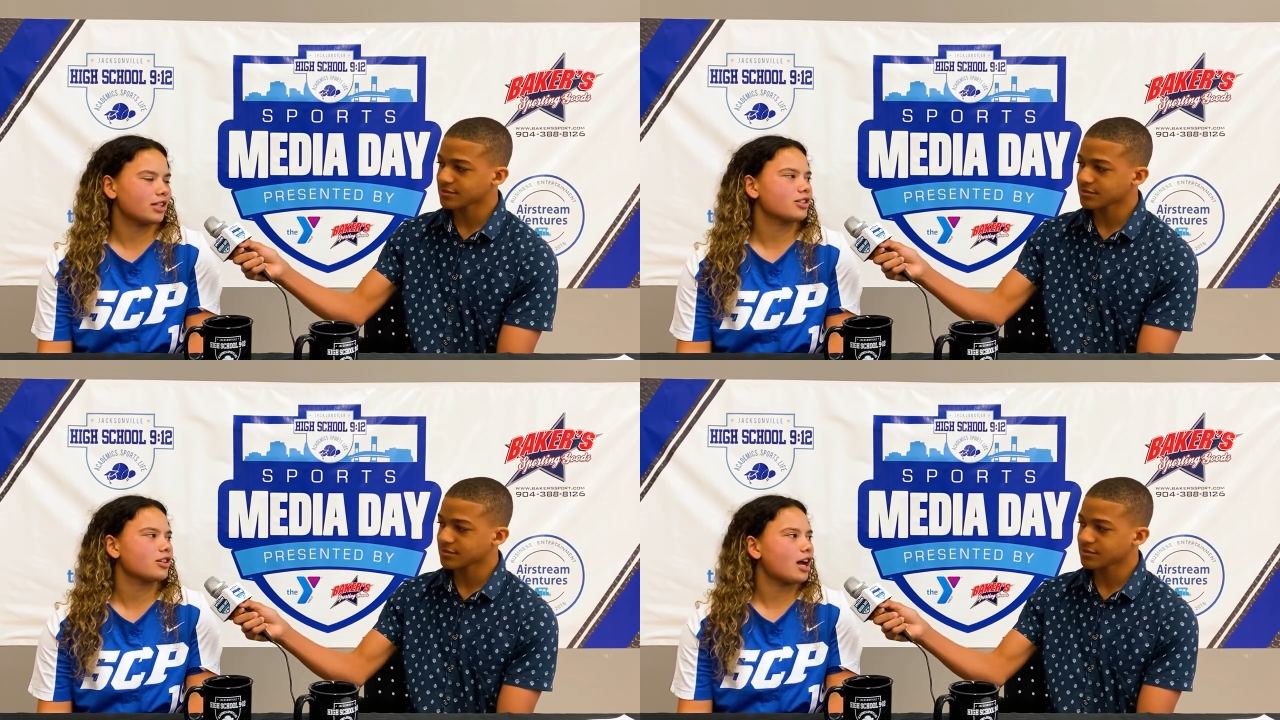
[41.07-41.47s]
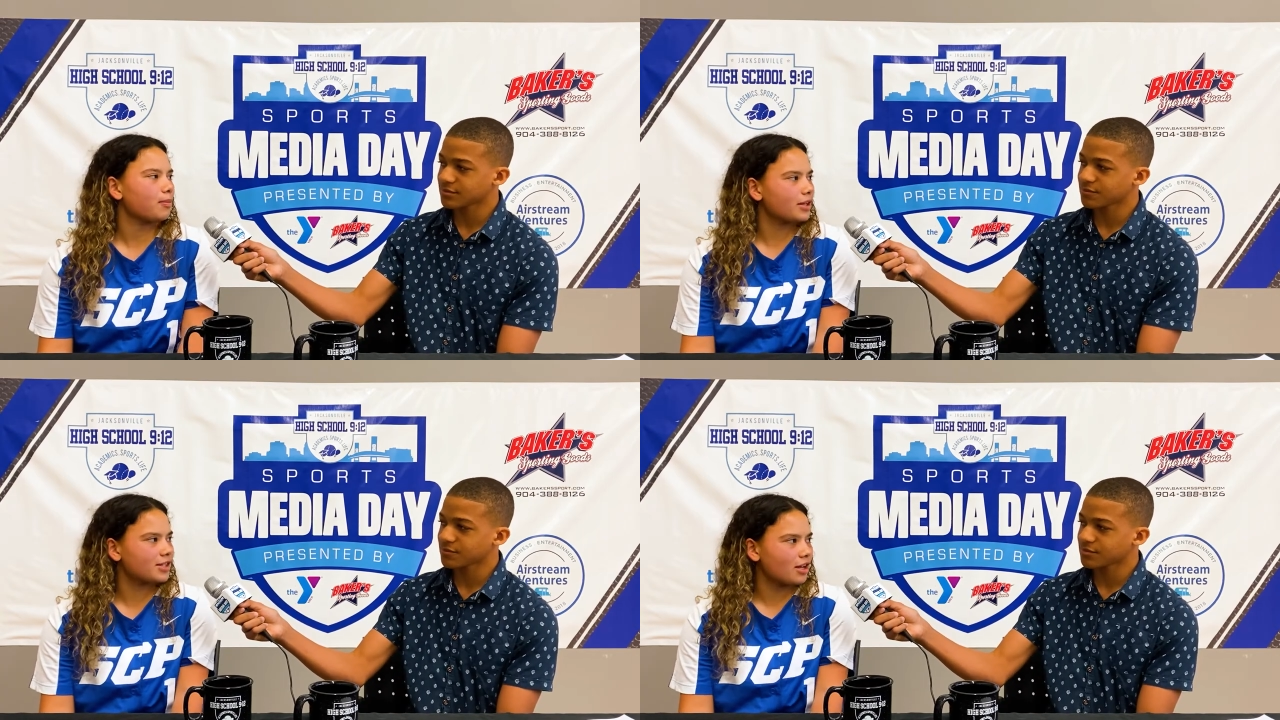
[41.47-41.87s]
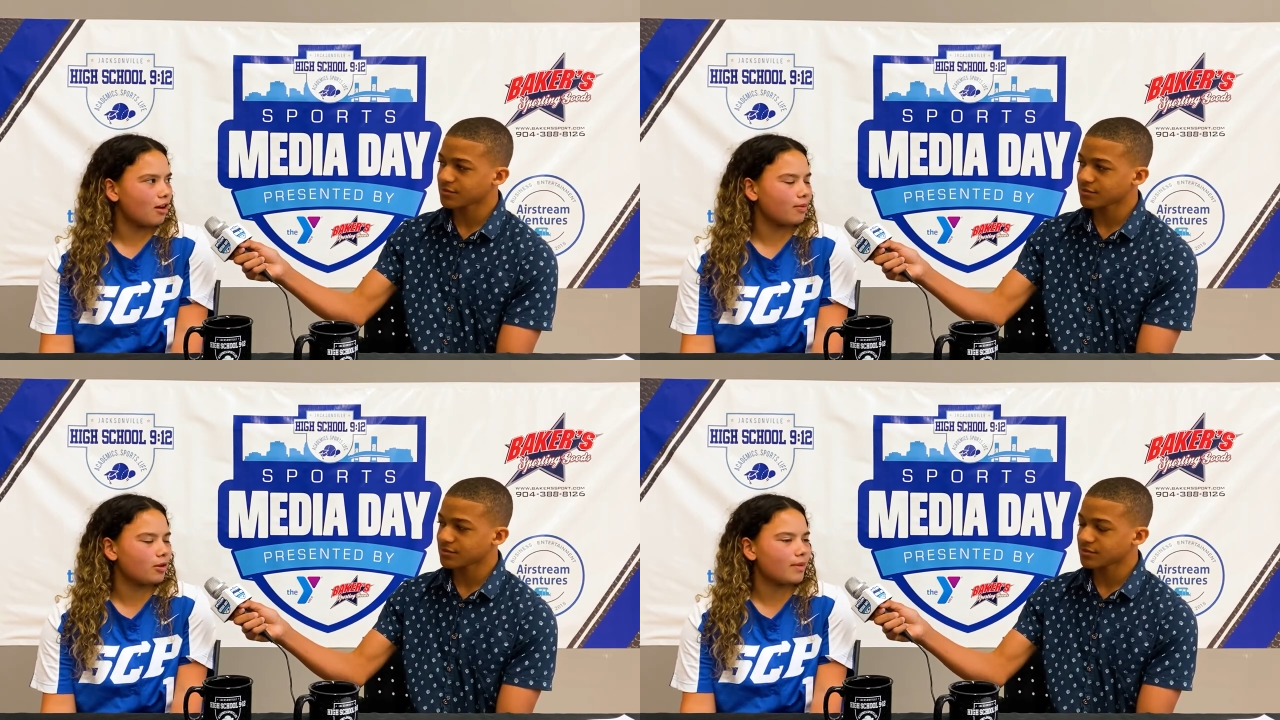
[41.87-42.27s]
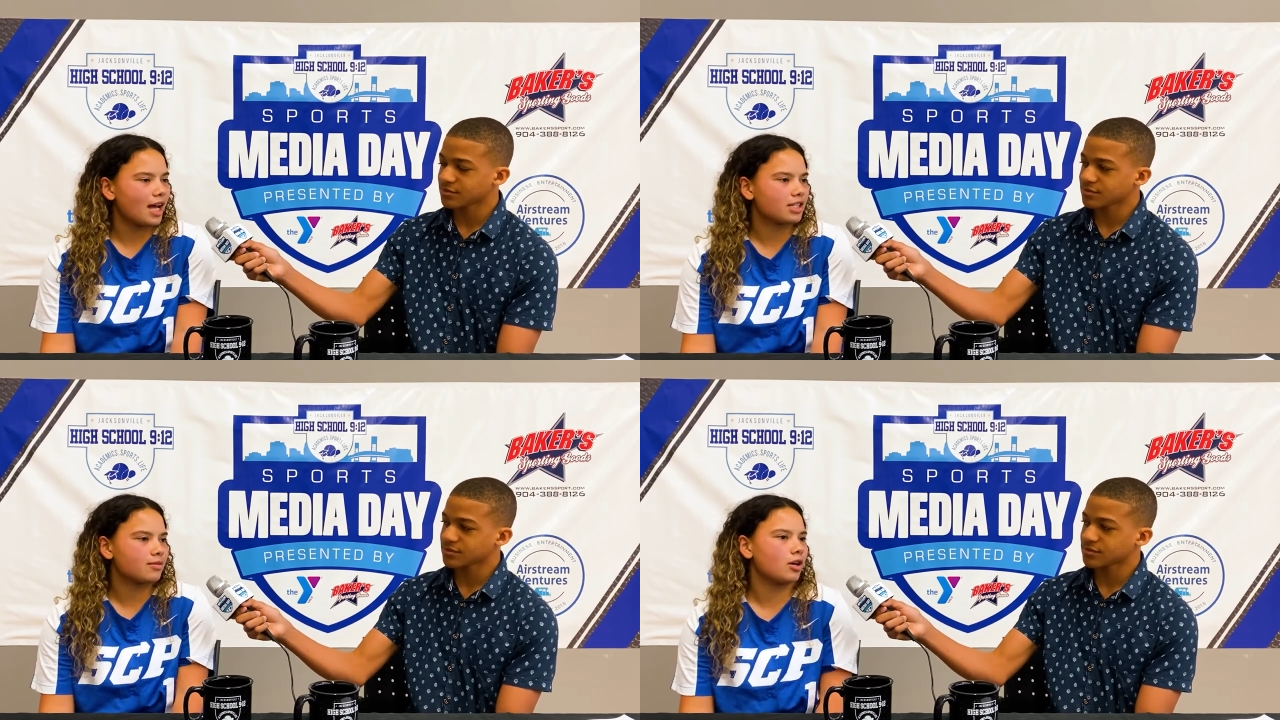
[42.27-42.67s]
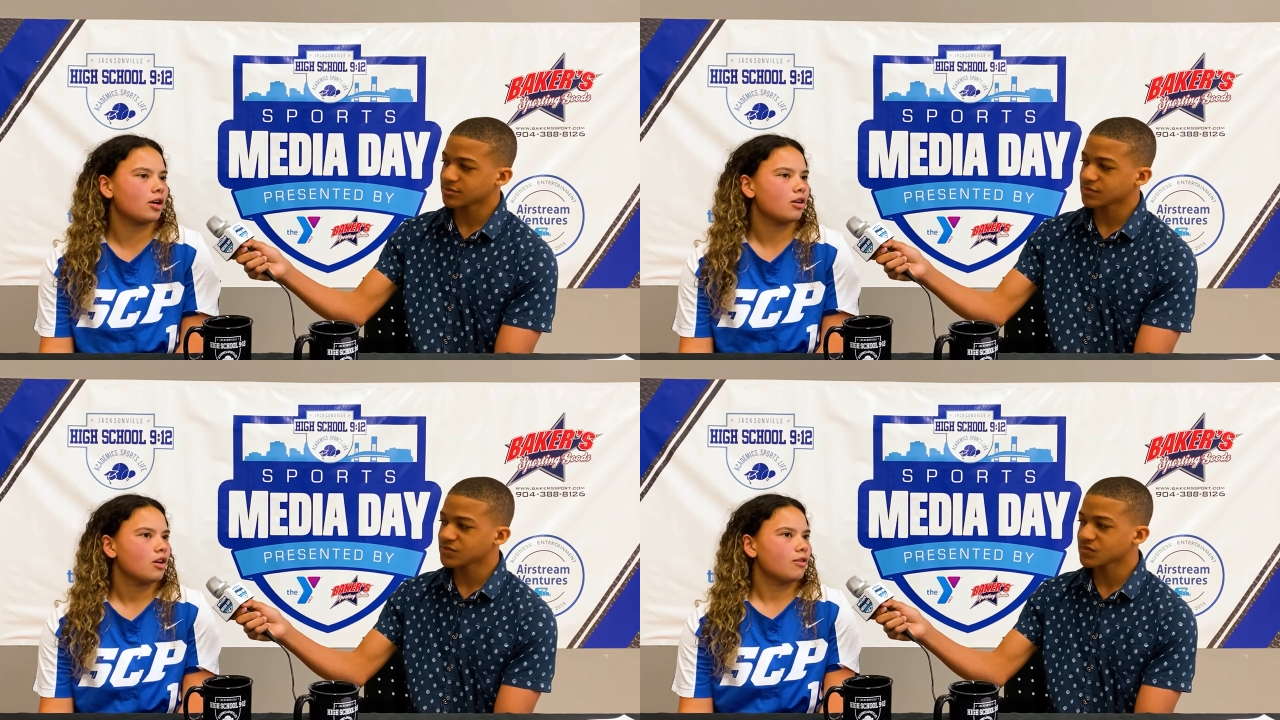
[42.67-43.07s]
Speaker 1: Like, so I play softball and
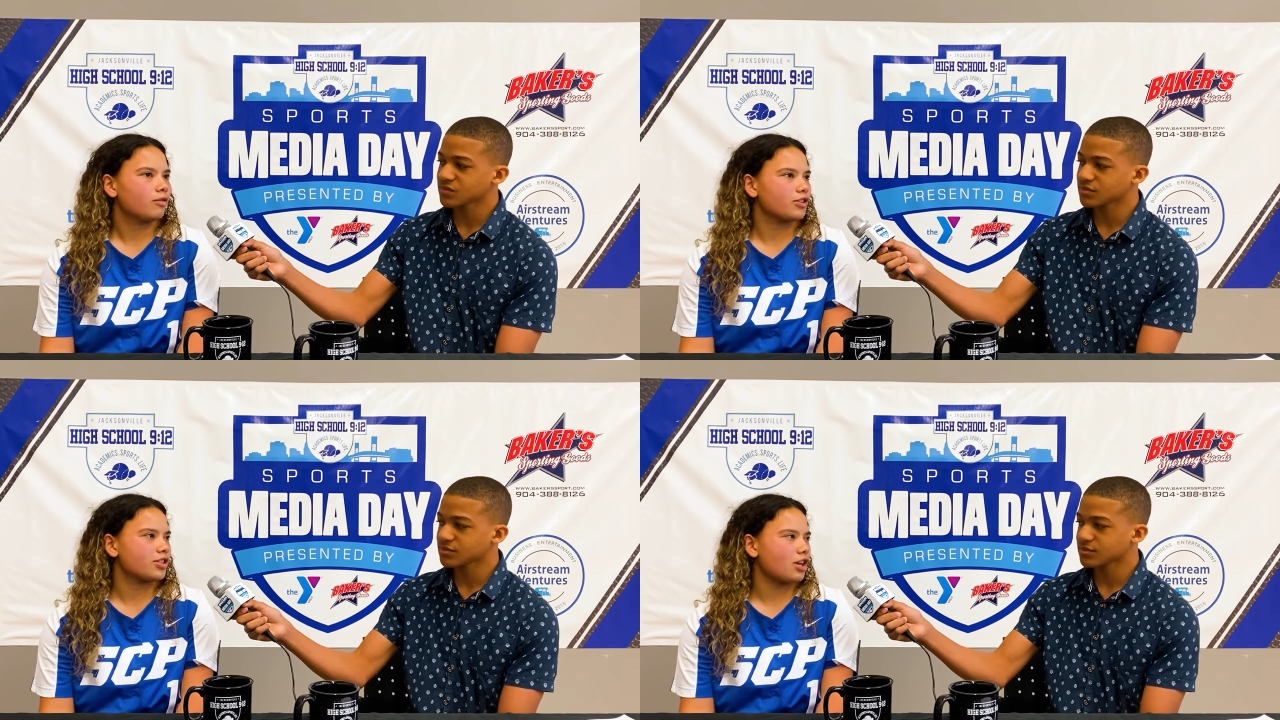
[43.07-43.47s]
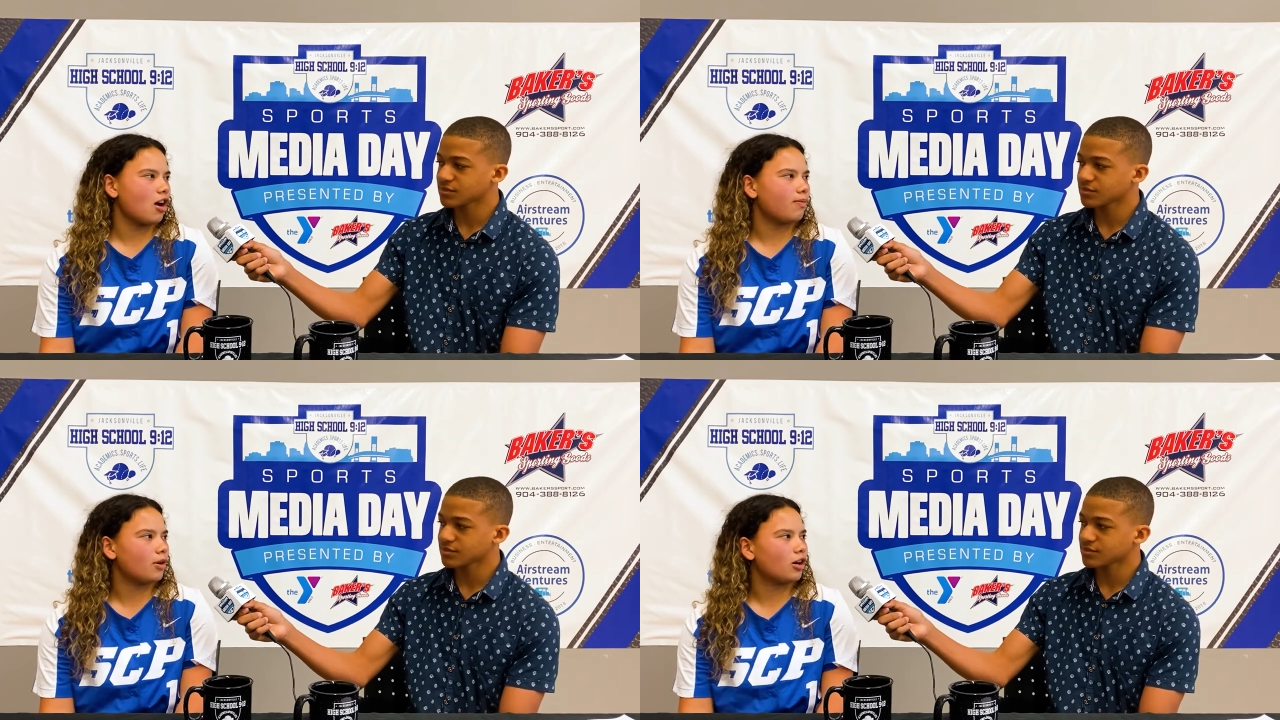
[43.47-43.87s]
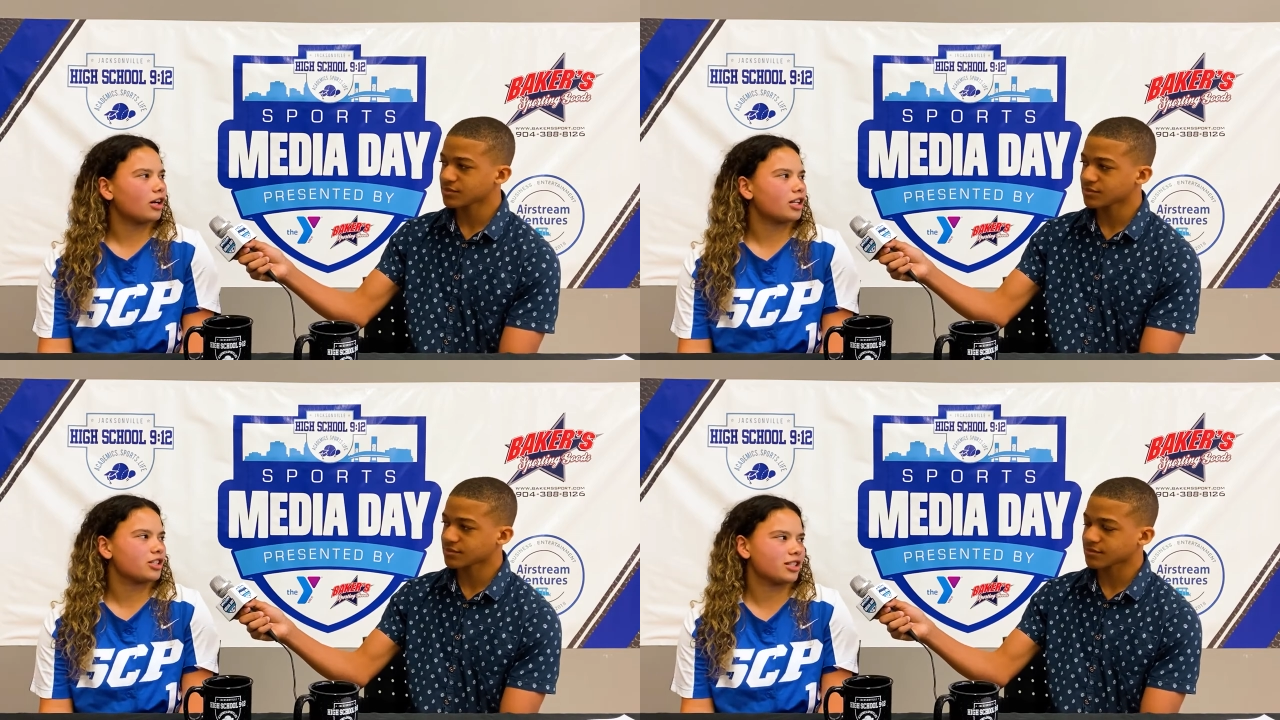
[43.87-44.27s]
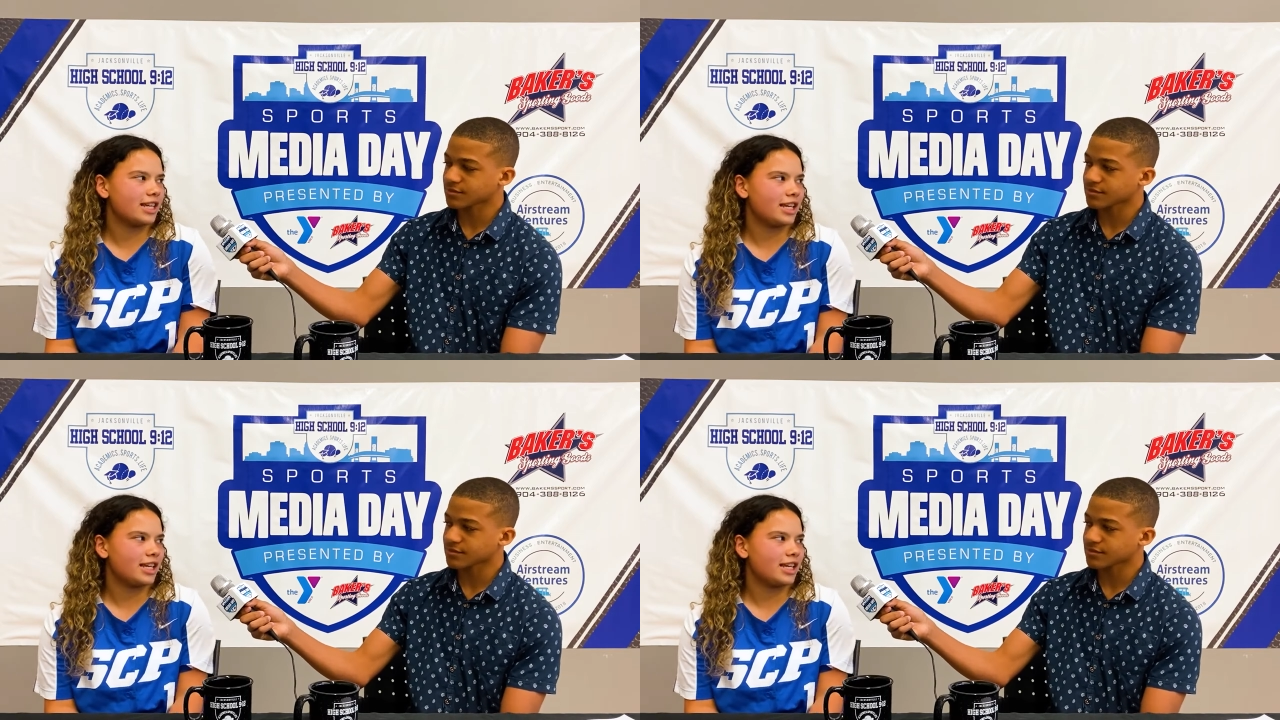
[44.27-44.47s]
basketball. For softball, it's just